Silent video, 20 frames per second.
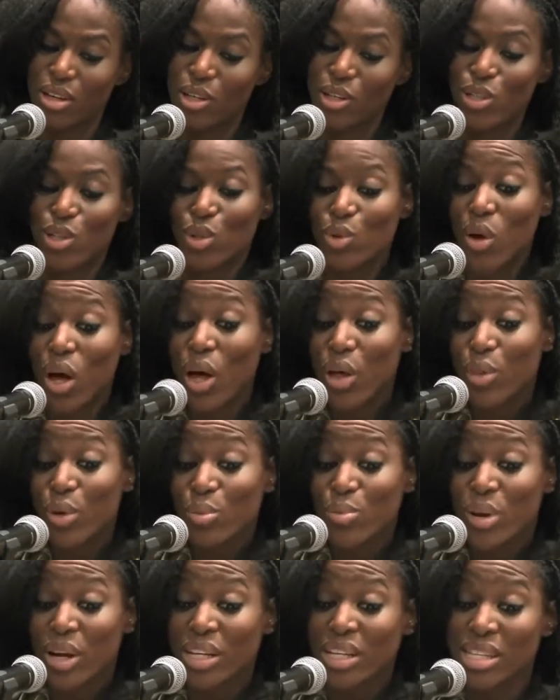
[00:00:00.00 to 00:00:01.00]
Her two
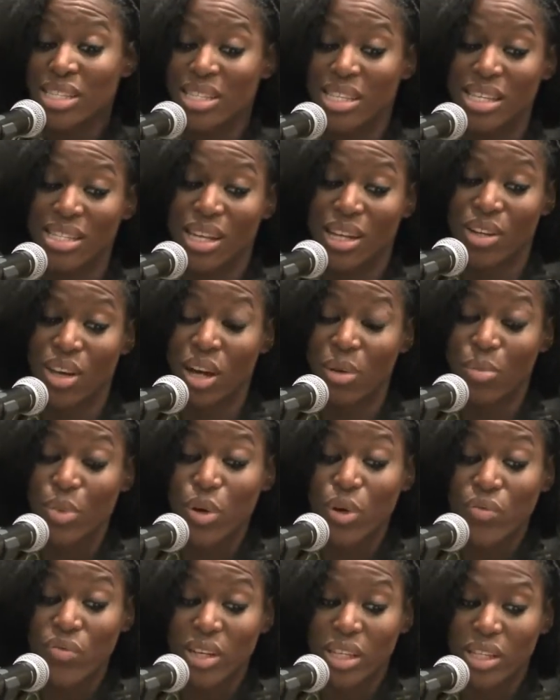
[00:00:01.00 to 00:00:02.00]
other pregnancies had gone
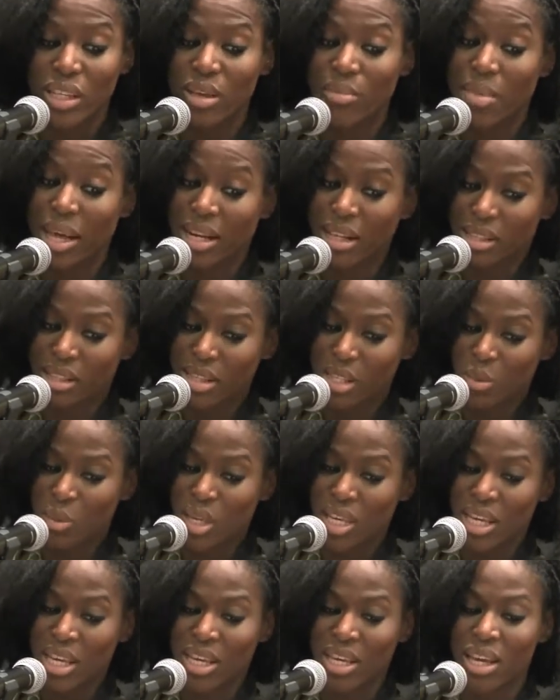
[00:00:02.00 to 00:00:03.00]
perfectly, medically
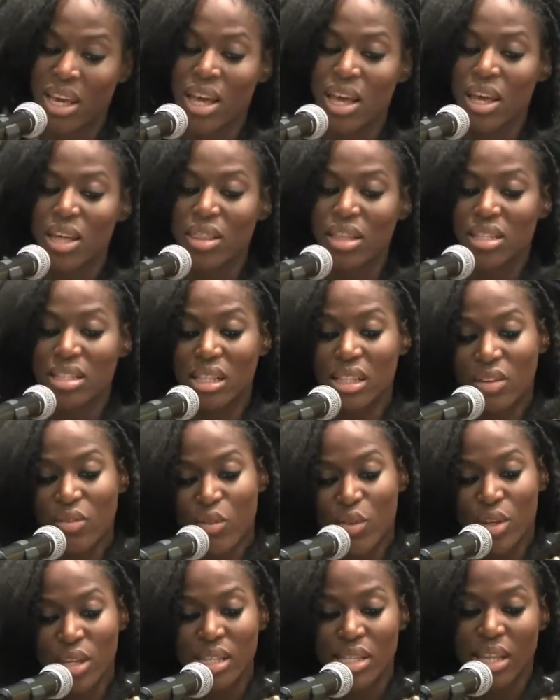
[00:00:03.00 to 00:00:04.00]
speaking, the
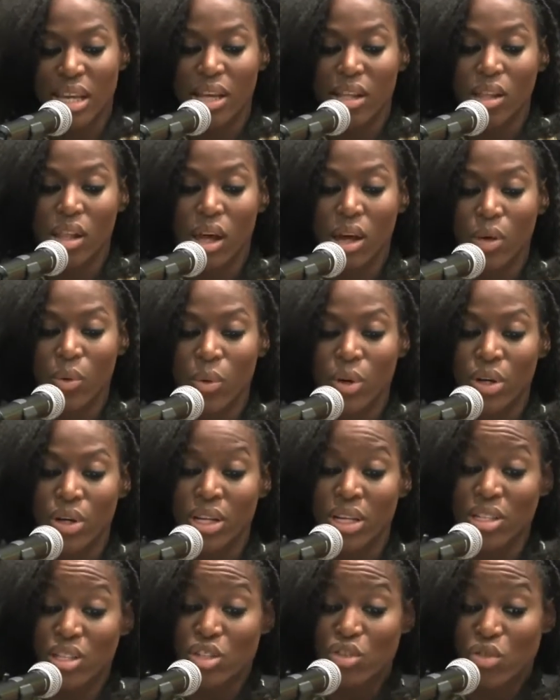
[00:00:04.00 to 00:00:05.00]
deliveries like
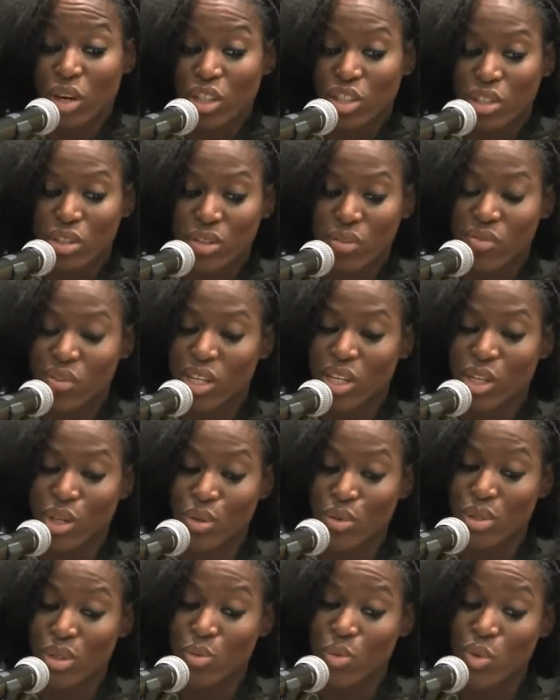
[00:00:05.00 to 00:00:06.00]
clockwork, instructional
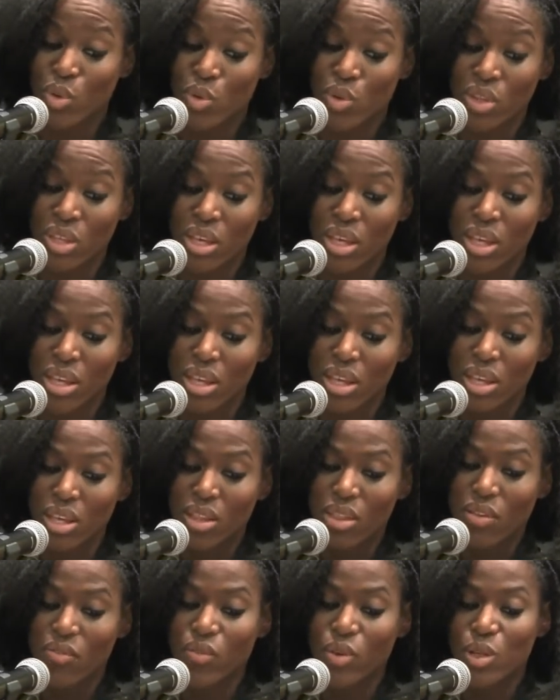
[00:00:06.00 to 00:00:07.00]
videos smooth.
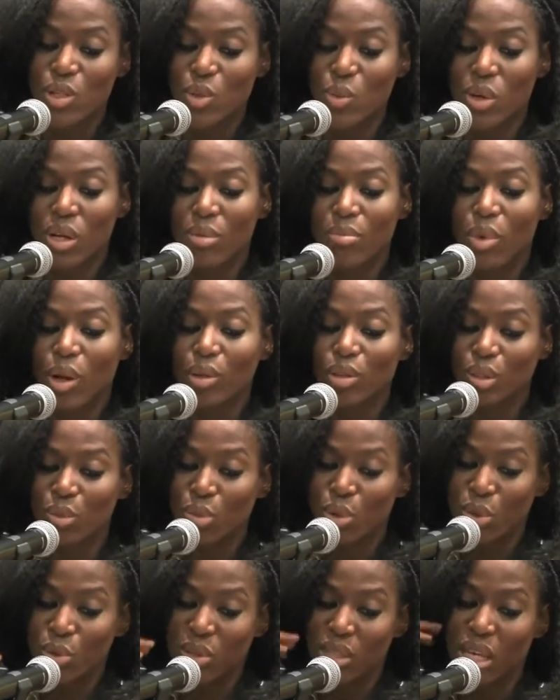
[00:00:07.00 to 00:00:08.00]
The first one in
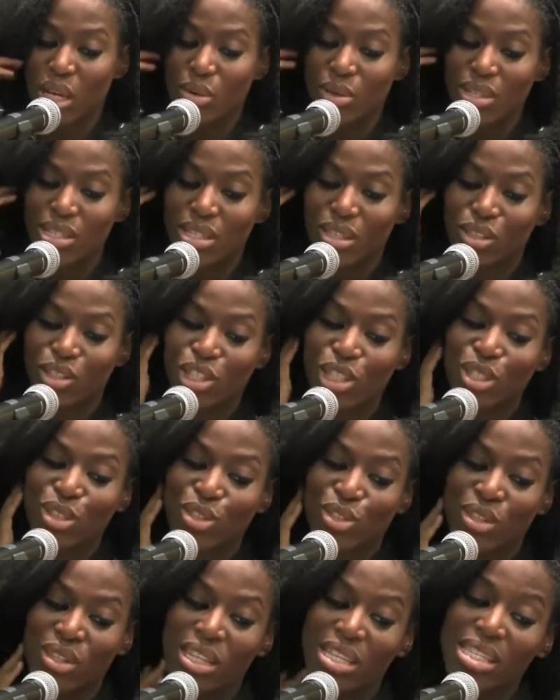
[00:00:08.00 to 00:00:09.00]
Baltimore when they were still
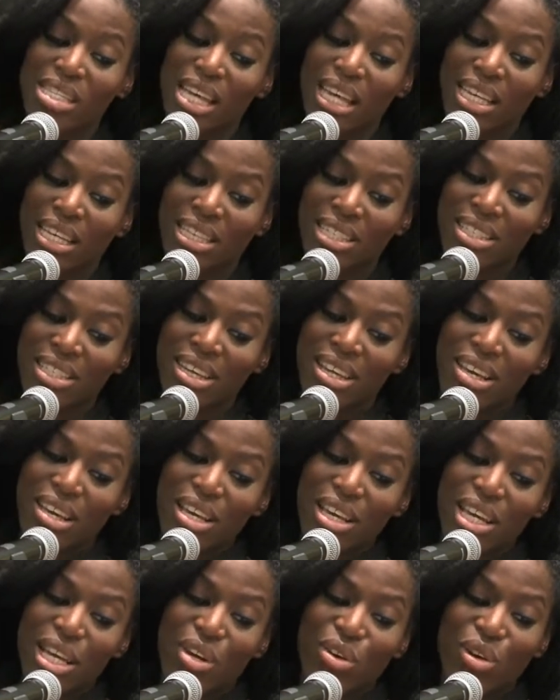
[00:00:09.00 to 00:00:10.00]
children, the second
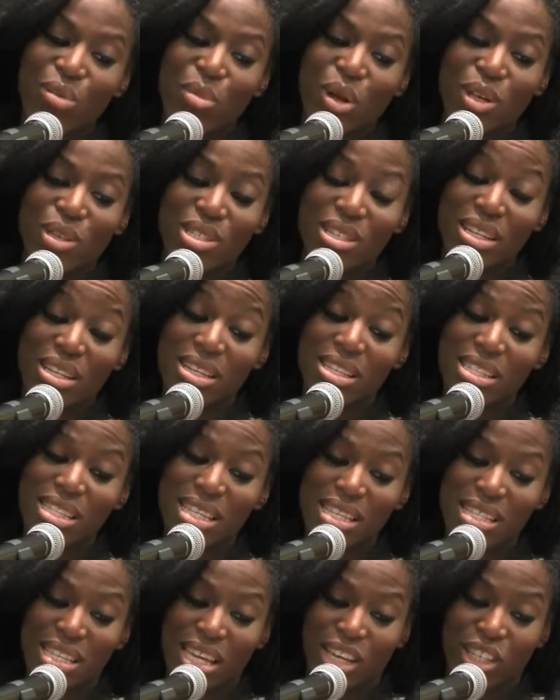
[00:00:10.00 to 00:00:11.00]
here in Boston, a
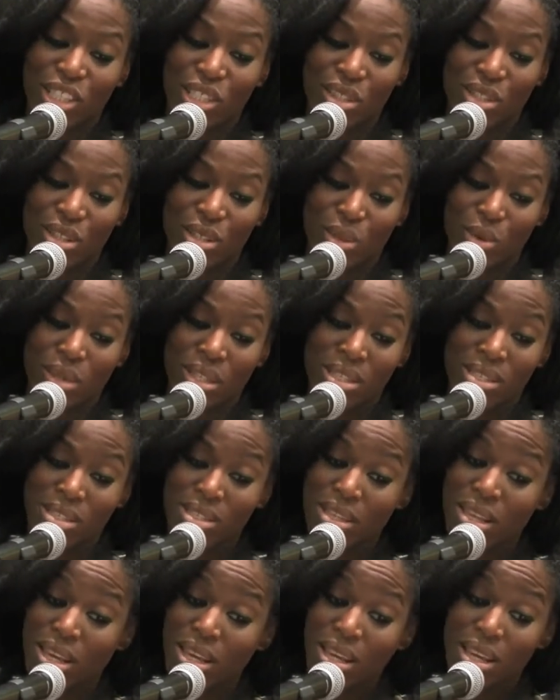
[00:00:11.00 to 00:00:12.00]
C-section, the
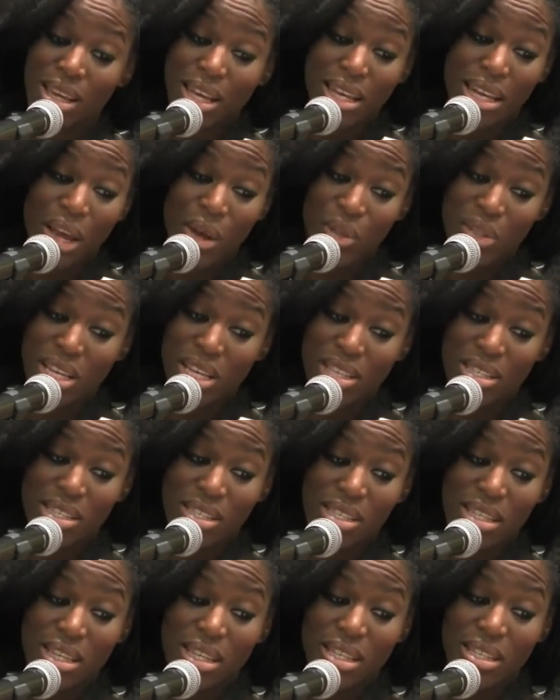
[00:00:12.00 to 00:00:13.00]
twins. And now
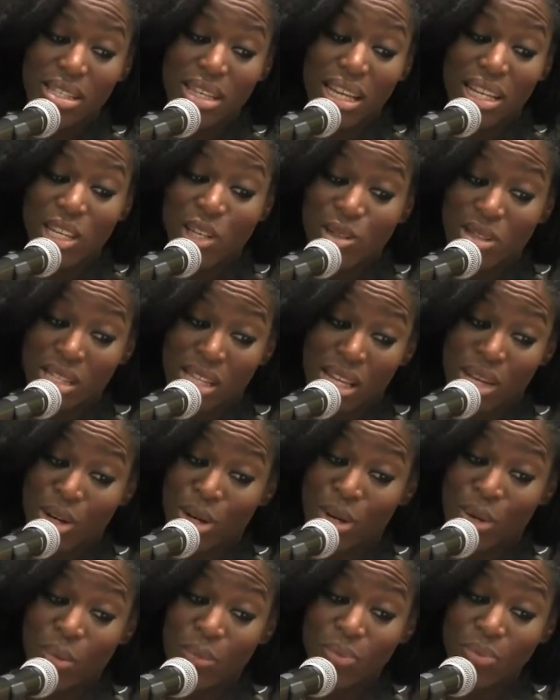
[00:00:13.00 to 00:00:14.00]
this, 10 years later,